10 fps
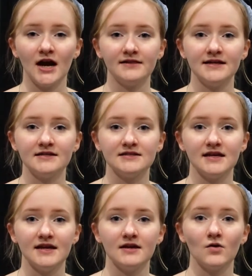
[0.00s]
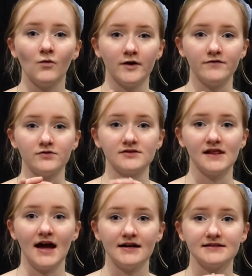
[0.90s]
I like to take one of those
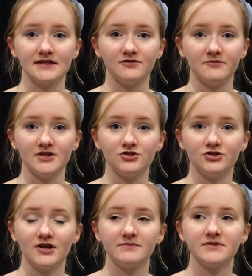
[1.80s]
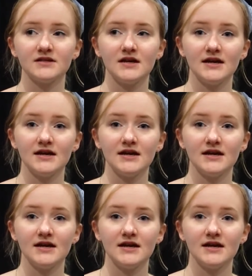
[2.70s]
glass liquid measuring cups